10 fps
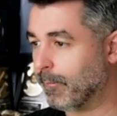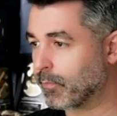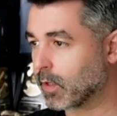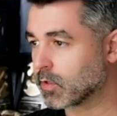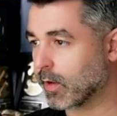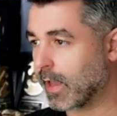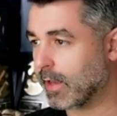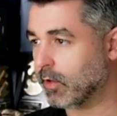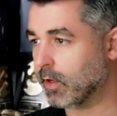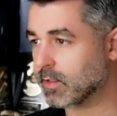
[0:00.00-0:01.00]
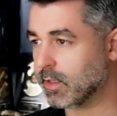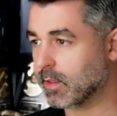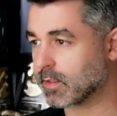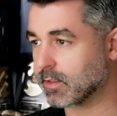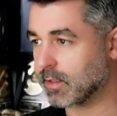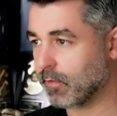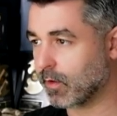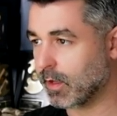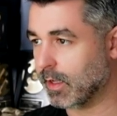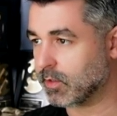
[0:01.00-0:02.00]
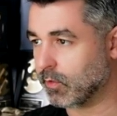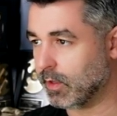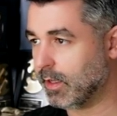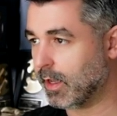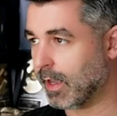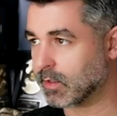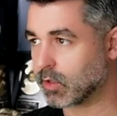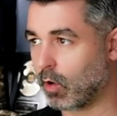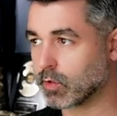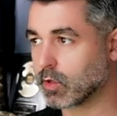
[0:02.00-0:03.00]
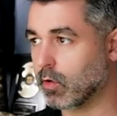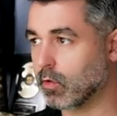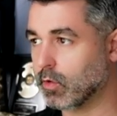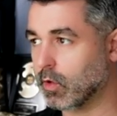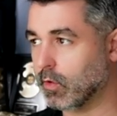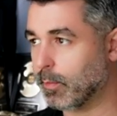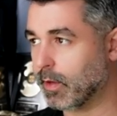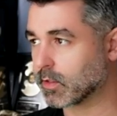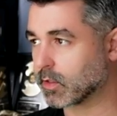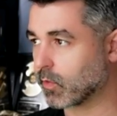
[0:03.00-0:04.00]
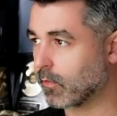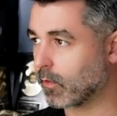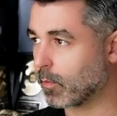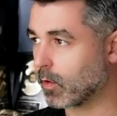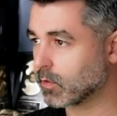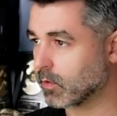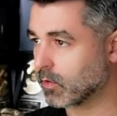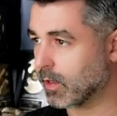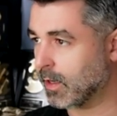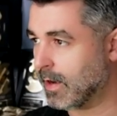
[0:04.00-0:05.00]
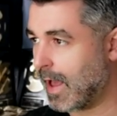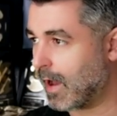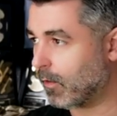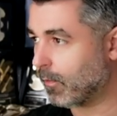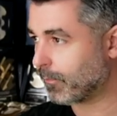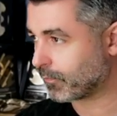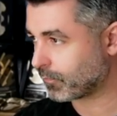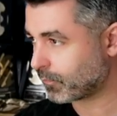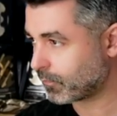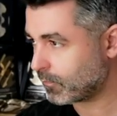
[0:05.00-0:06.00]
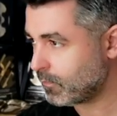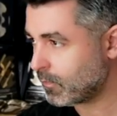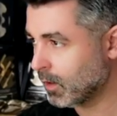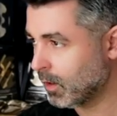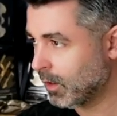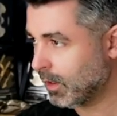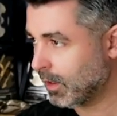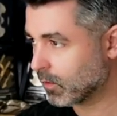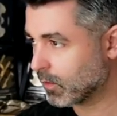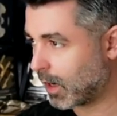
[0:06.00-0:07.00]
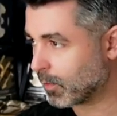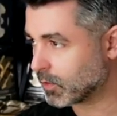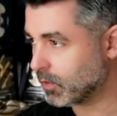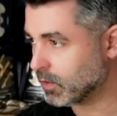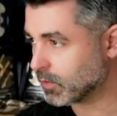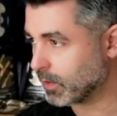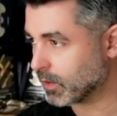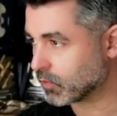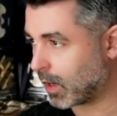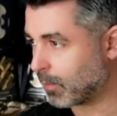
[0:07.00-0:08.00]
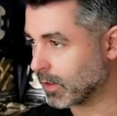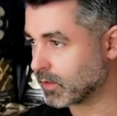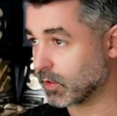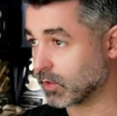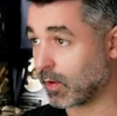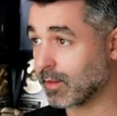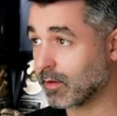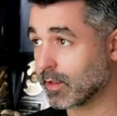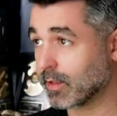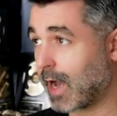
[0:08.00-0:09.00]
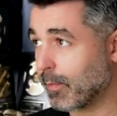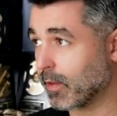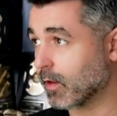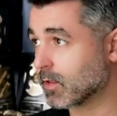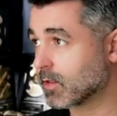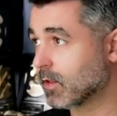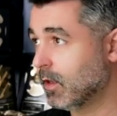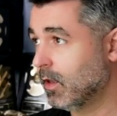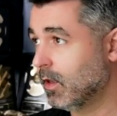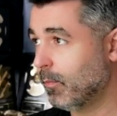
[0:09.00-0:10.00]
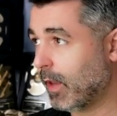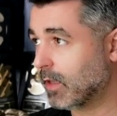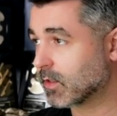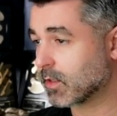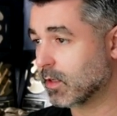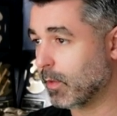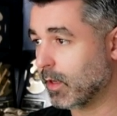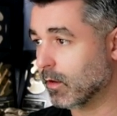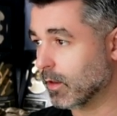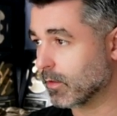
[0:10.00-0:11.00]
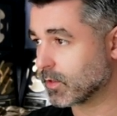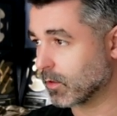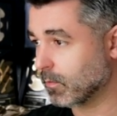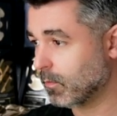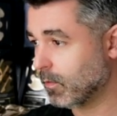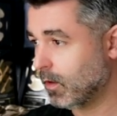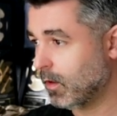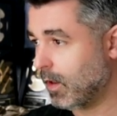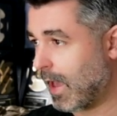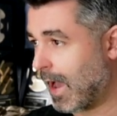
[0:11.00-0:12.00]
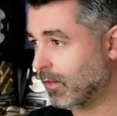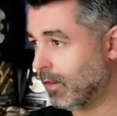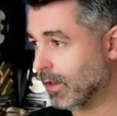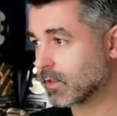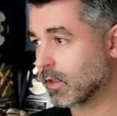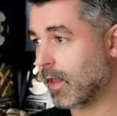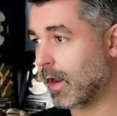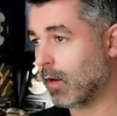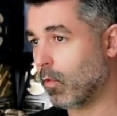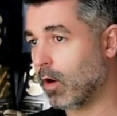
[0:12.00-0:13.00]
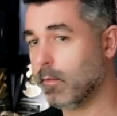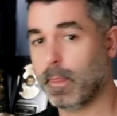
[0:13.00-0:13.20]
So again, you can see this is different, it's unique, and it's also unique because it's written for personal injury. And now, here are the opportunities for me to just drop links in here. So I literally copy this, paste this into Media Lister, add the links in that I want,